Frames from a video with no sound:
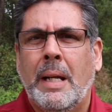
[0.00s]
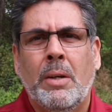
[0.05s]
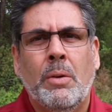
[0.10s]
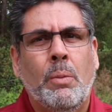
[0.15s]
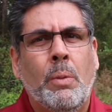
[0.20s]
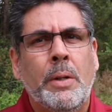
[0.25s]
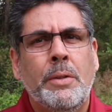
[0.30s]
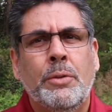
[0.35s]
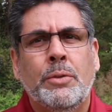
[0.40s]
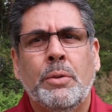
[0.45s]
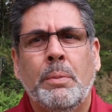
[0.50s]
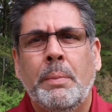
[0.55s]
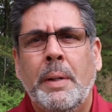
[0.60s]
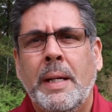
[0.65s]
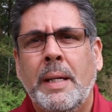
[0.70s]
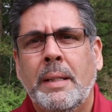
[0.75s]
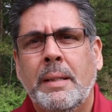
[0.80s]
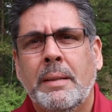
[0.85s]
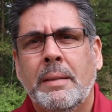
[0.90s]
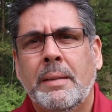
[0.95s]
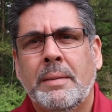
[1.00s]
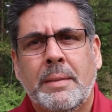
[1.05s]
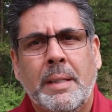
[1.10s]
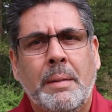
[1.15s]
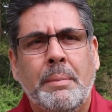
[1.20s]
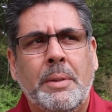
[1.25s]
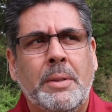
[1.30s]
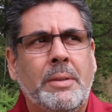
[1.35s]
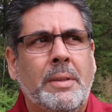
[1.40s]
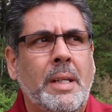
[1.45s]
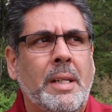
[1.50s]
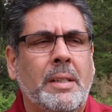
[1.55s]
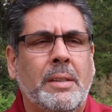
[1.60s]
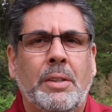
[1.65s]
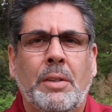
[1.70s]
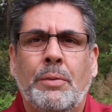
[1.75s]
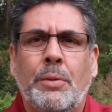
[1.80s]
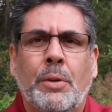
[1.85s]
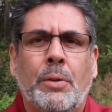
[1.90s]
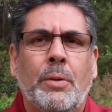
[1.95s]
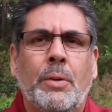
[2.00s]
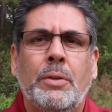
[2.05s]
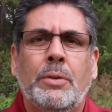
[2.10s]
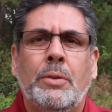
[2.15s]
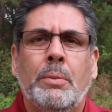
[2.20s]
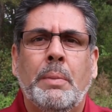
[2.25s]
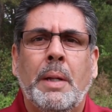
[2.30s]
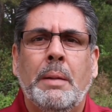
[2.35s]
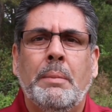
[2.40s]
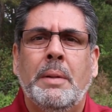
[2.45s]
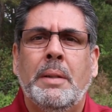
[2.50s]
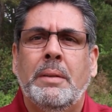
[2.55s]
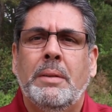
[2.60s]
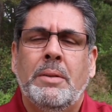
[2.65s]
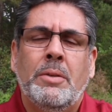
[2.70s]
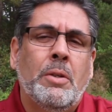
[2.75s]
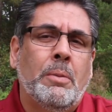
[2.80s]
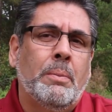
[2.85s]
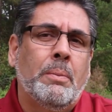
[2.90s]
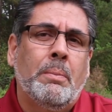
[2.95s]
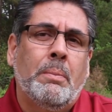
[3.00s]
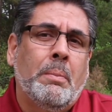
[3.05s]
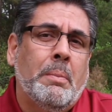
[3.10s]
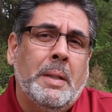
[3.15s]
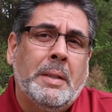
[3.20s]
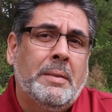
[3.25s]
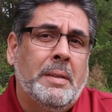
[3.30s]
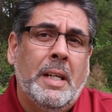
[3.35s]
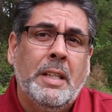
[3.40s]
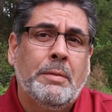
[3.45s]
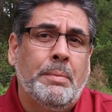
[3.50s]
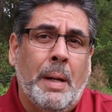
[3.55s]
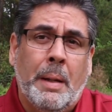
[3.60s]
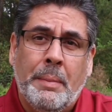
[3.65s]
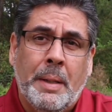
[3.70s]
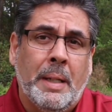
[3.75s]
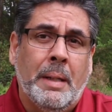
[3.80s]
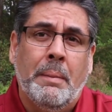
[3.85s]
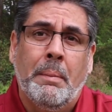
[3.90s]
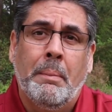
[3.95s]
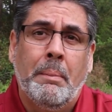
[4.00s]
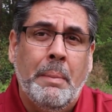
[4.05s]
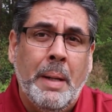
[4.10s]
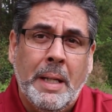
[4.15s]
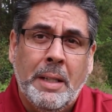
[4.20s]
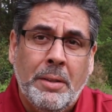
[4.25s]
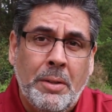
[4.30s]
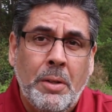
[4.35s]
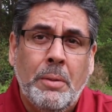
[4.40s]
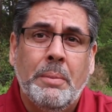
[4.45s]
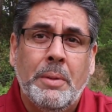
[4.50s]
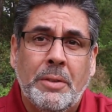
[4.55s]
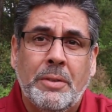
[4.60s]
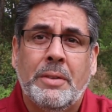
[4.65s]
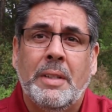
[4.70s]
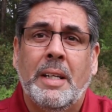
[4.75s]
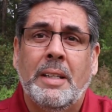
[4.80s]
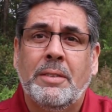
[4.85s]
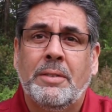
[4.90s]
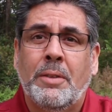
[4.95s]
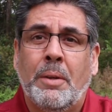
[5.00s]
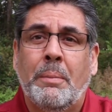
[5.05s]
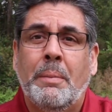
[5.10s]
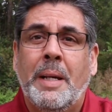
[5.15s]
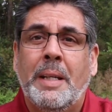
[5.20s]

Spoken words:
I don't want you to make the same mistakes. If you're going to make new mistakes, make new mistakes, don't